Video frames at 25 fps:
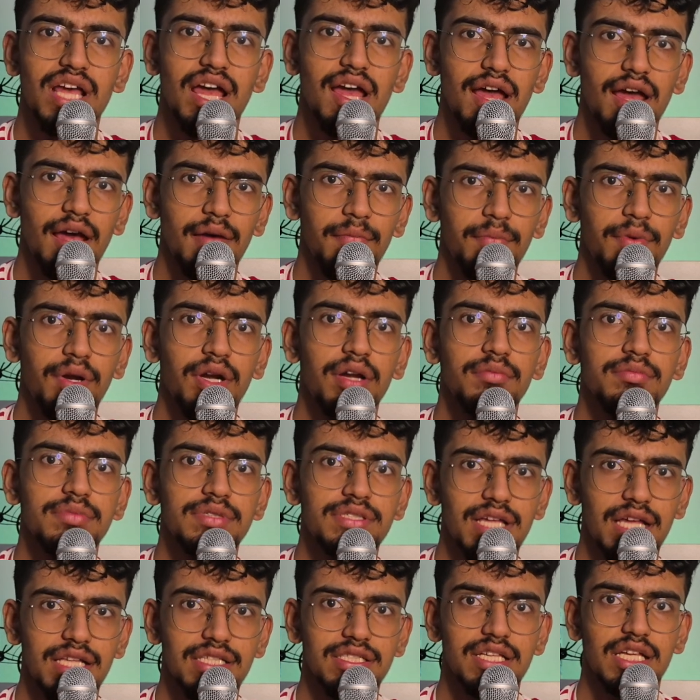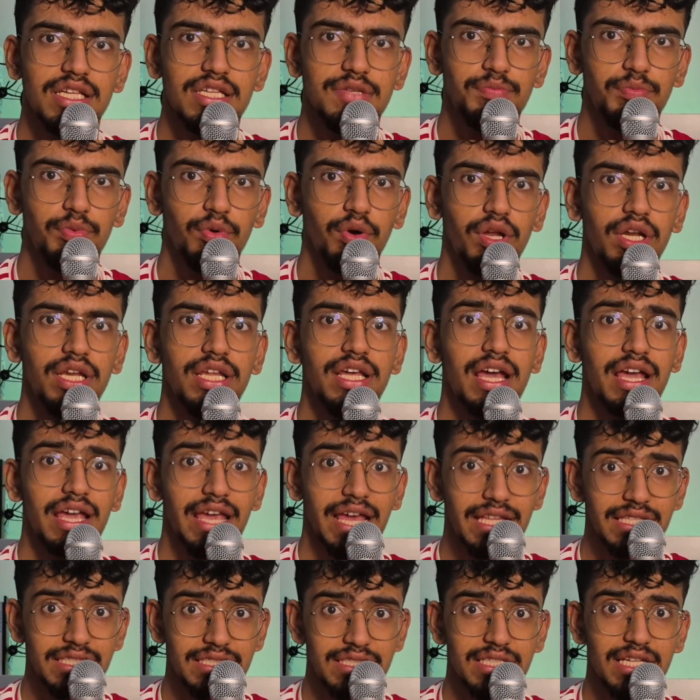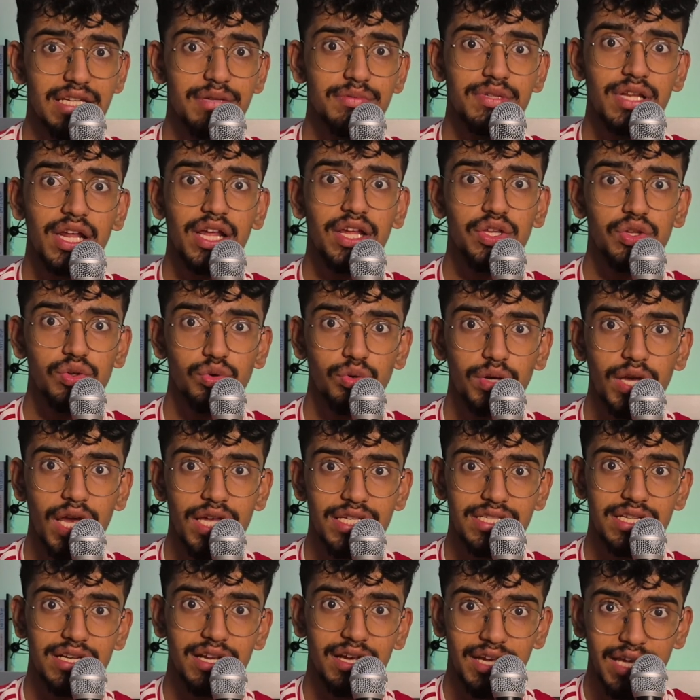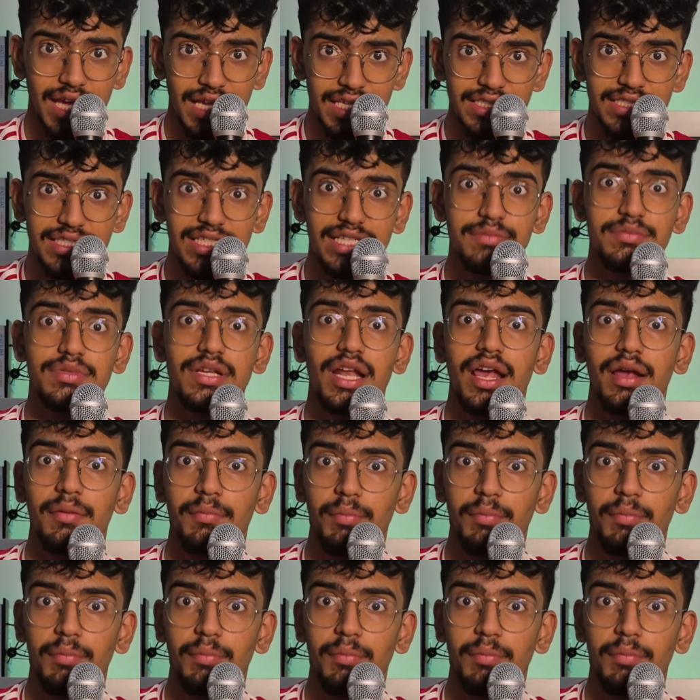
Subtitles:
Amorim sets us poorly against teams like Newcastle, against teams like